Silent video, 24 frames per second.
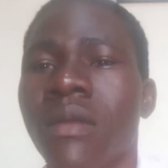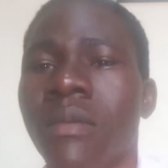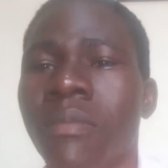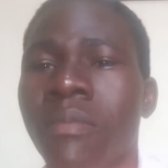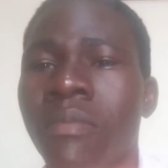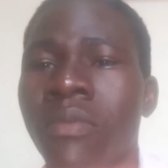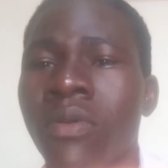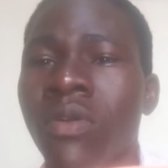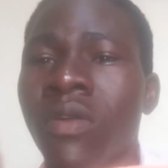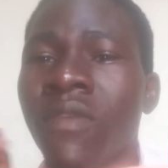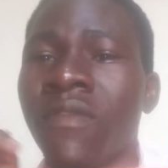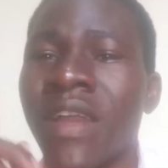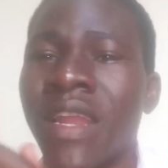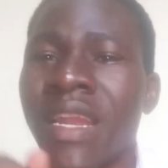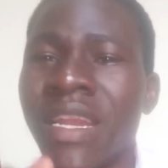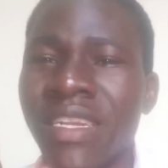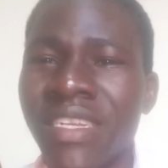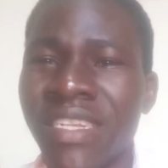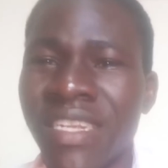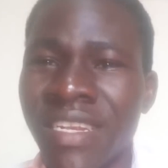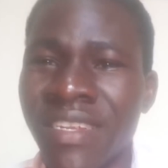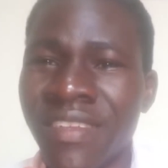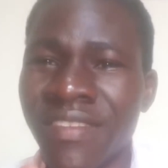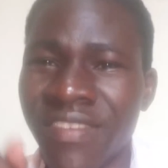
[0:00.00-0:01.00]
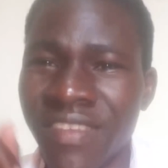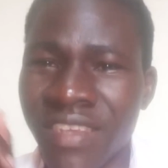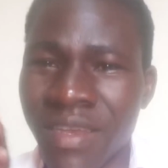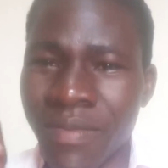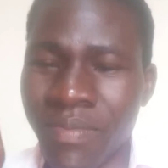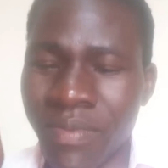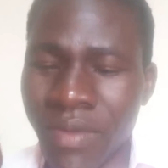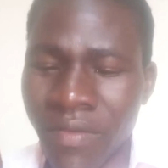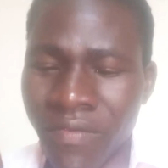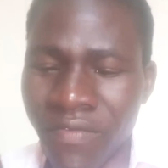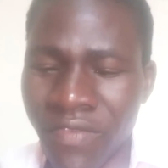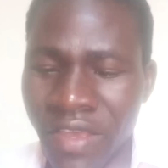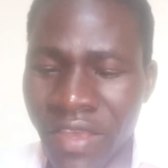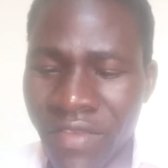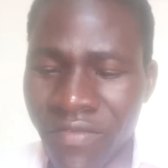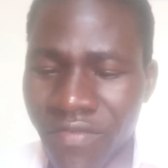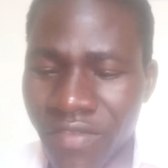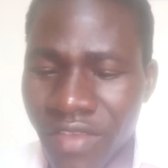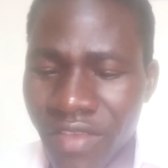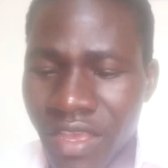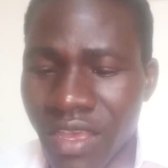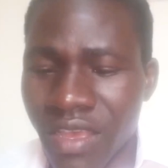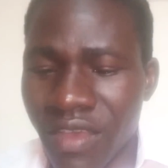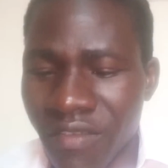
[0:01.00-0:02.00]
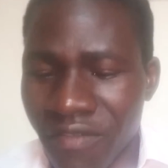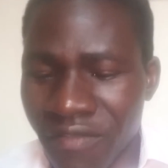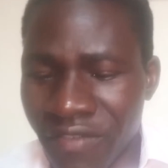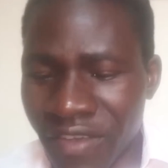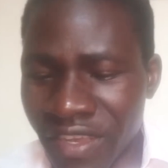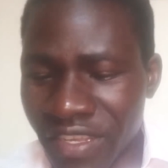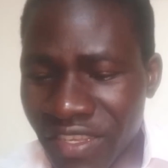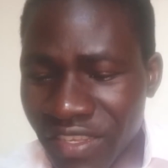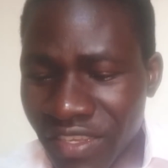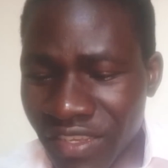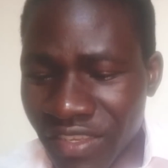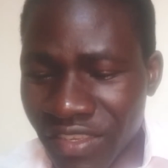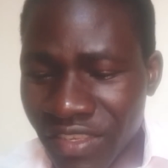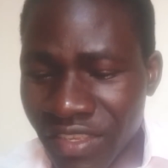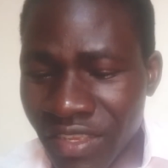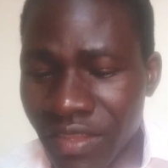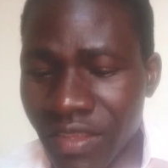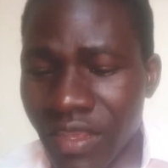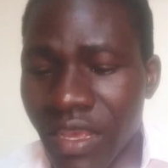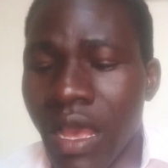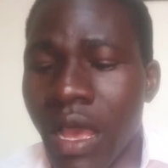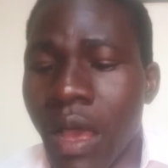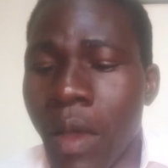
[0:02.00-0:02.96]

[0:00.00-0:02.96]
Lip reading: Book of Galatians chapter 5, verse 16.